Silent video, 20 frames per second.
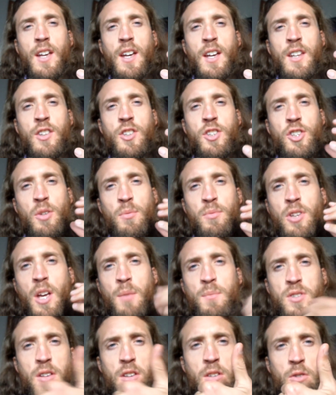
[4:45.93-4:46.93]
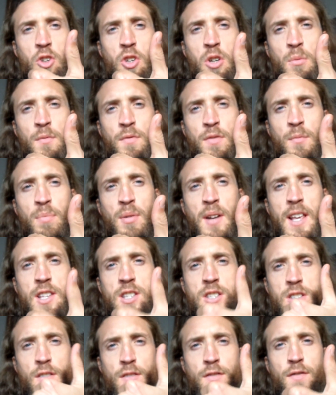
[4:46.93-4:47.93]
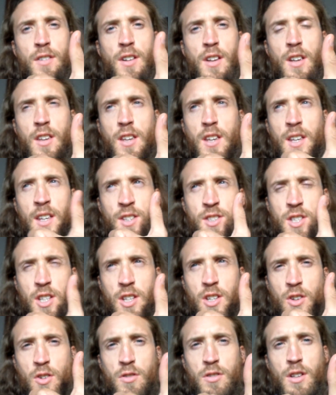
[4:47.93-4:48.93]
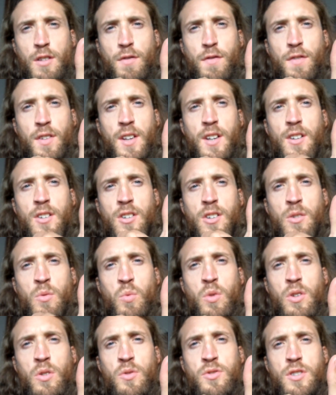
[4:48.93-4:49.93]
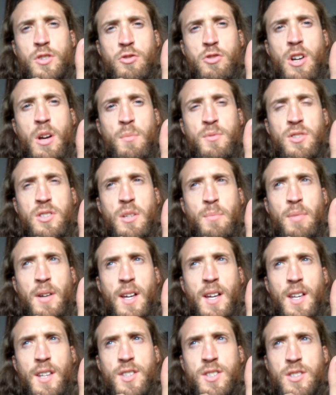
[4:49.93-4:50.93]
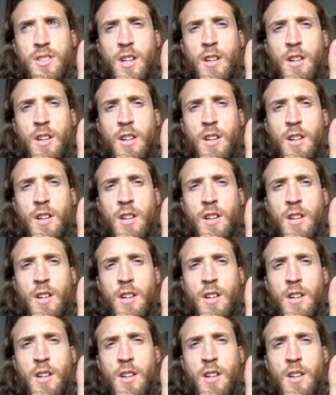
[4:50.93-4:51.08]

and sometimes it can come from places of, like, insecurity, fear, or wounds or traumas in the past.